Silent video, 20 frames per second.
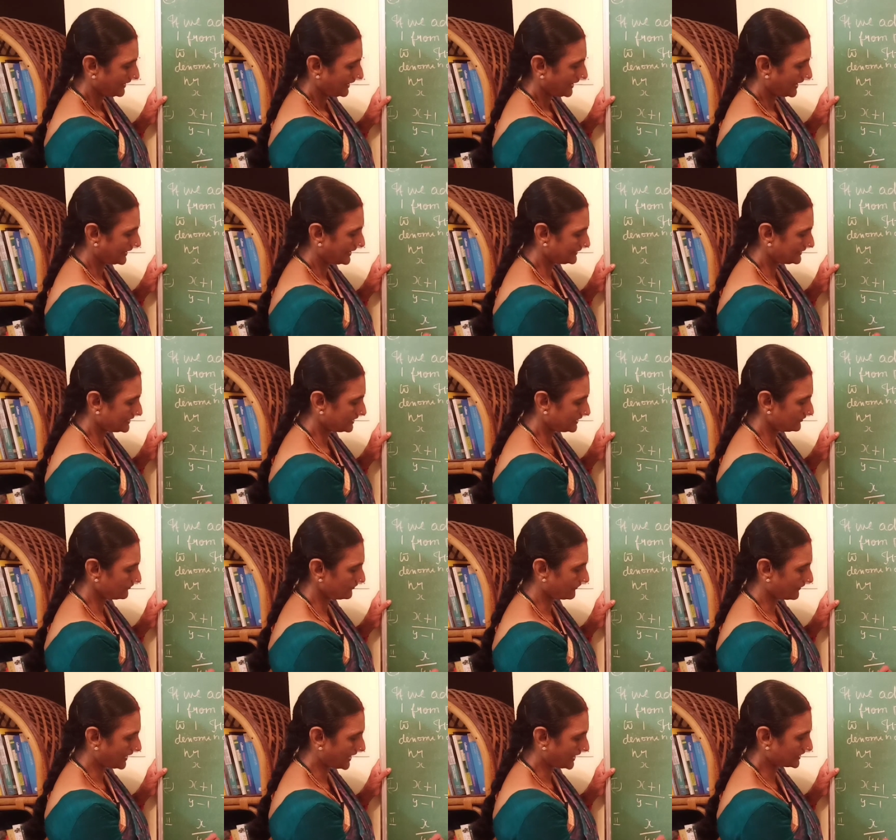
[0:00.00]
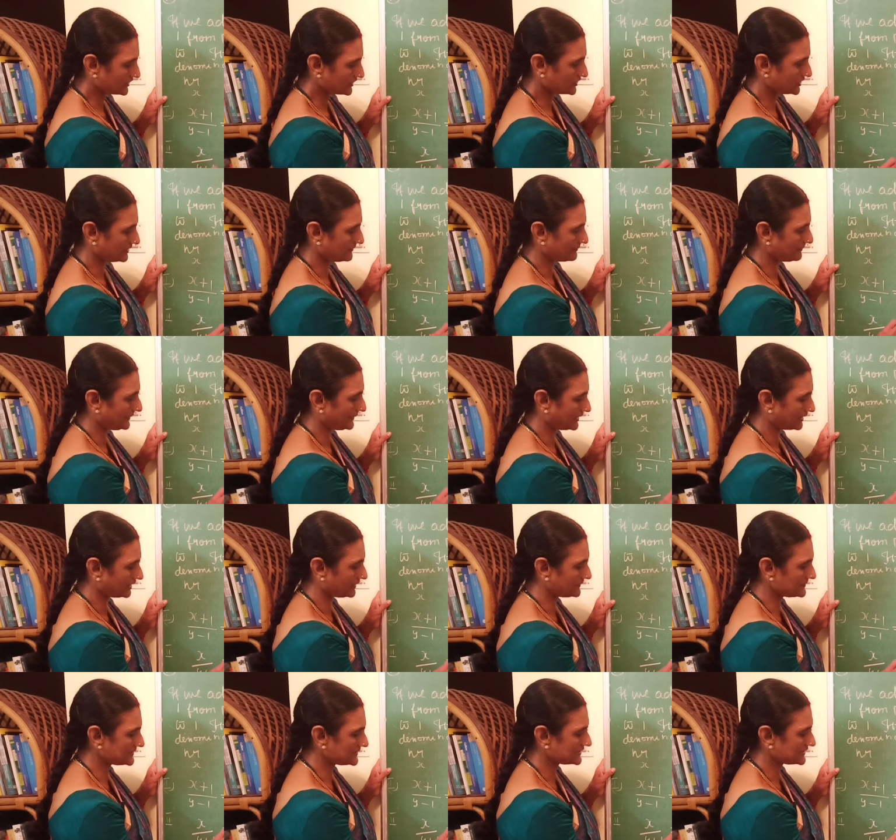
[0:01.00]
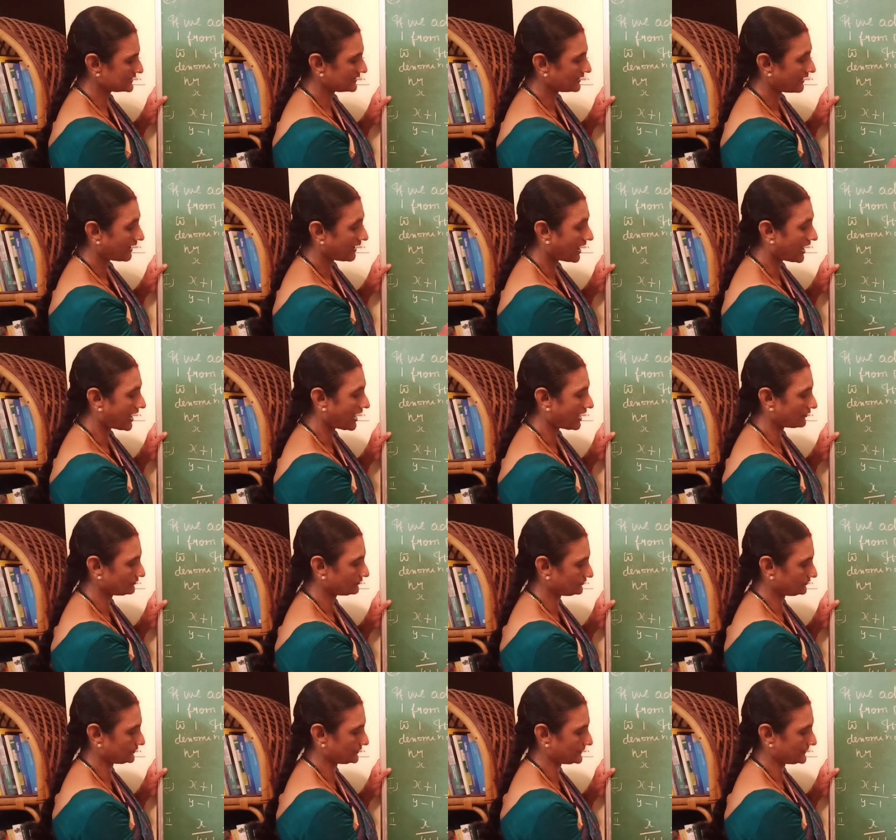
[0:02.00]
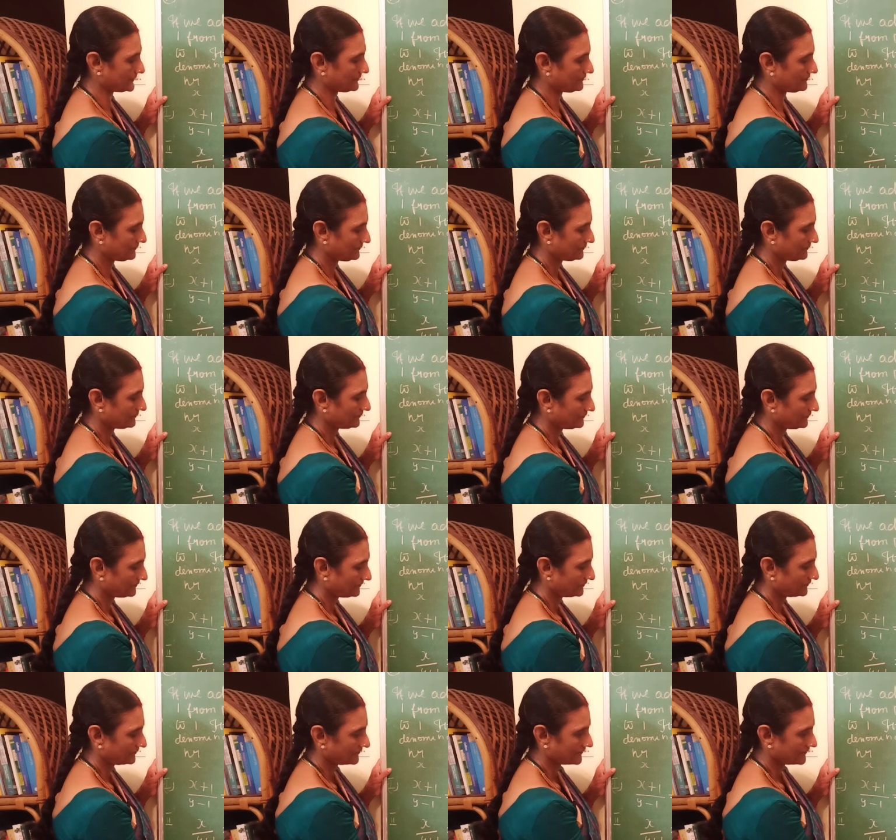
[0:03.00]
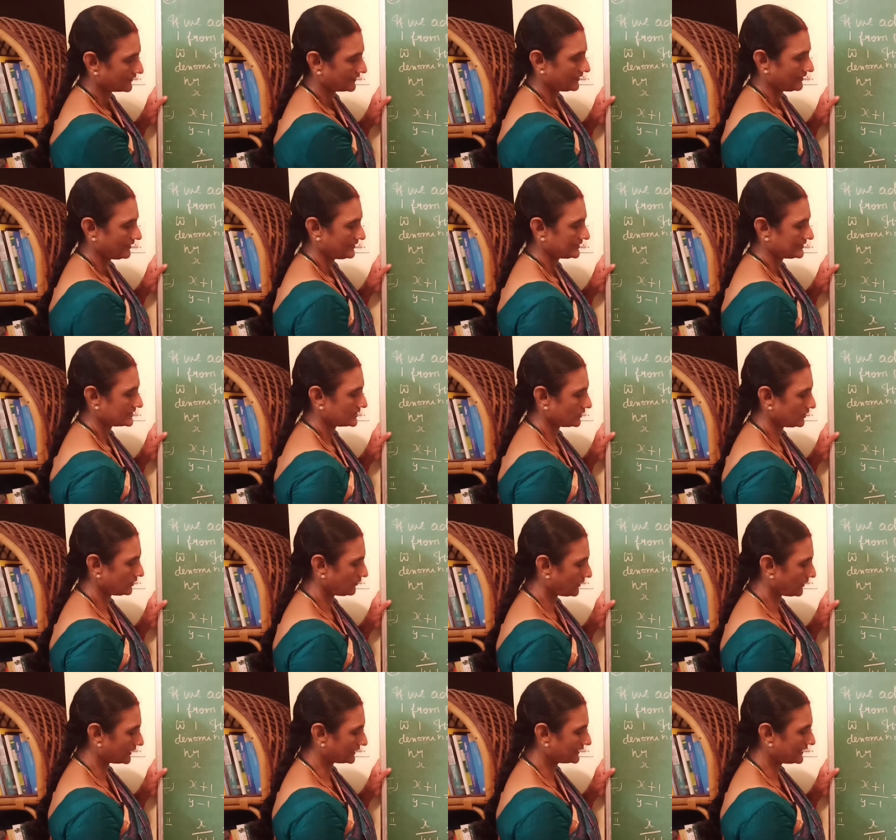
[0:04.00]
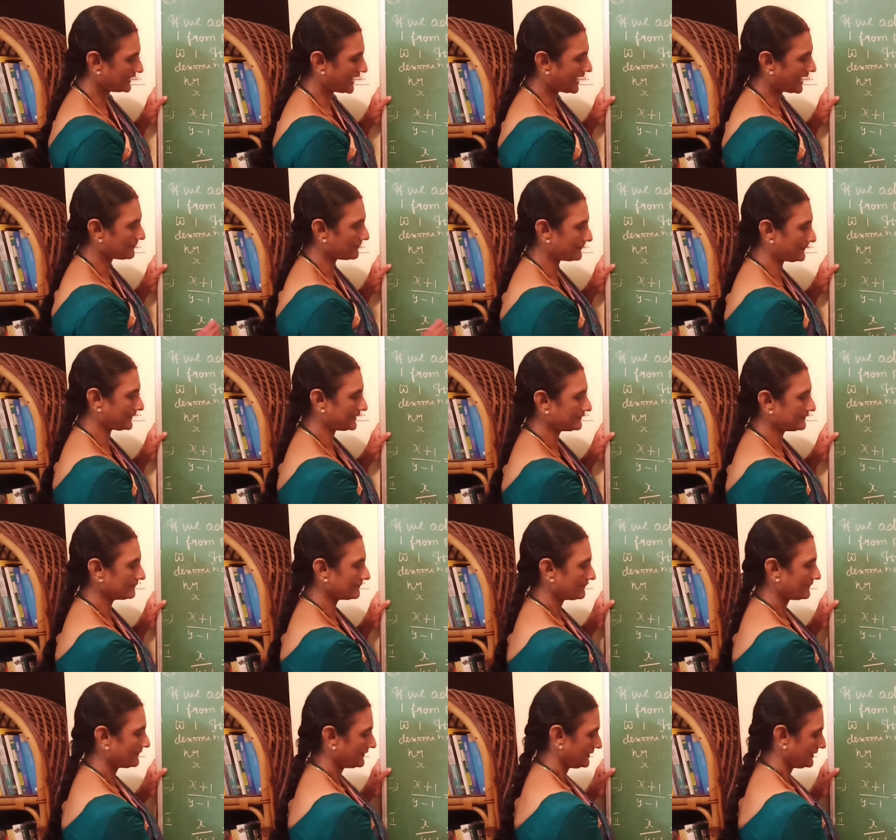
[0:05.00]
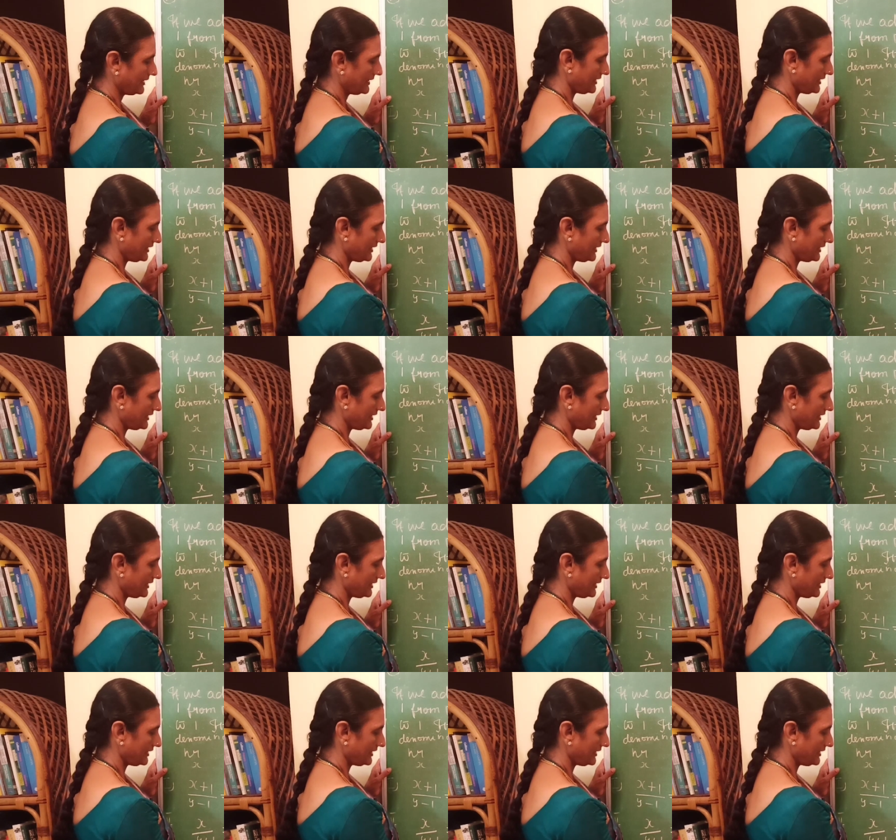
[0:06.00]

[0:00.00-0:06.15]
And the fraction becomes half. So what will happen?